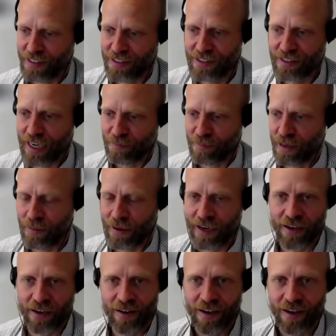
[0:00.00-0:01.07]
can be
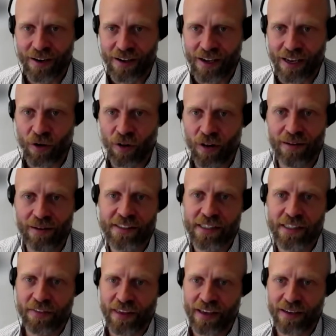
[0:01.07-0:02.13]
applied at all levels,
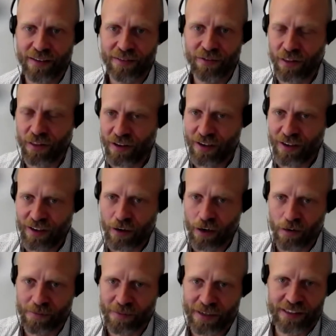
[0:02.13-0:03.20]
I think, for the
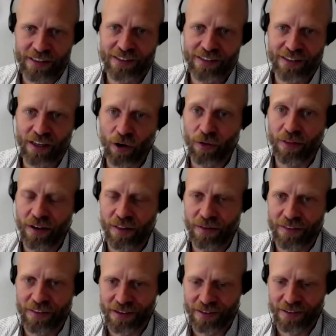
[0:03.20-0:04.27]
governments,
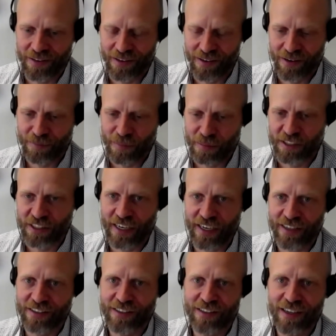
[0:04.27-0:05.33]
member
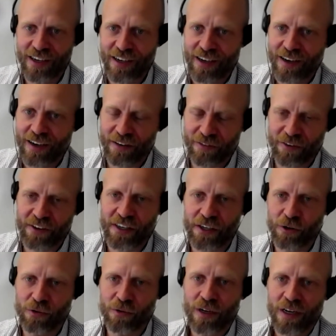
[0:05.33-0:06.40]
states, and for
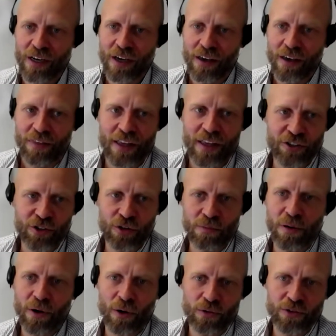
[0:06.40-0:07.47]
EU. They should
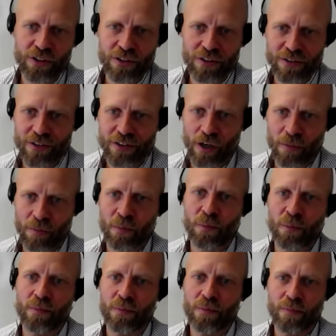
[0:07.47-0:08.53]
impose
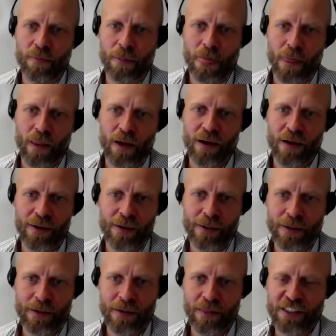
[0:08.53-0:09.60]
some.
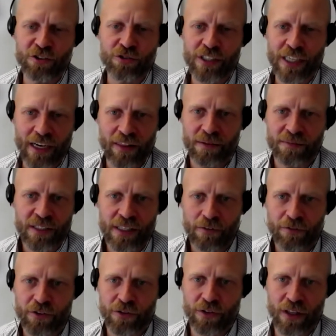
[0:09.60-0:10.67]
They should tie
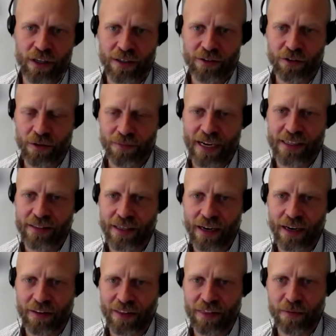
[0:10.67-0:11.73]
themselves to the mast.
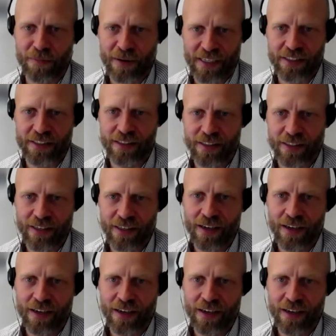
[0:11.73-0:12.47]
And I think the best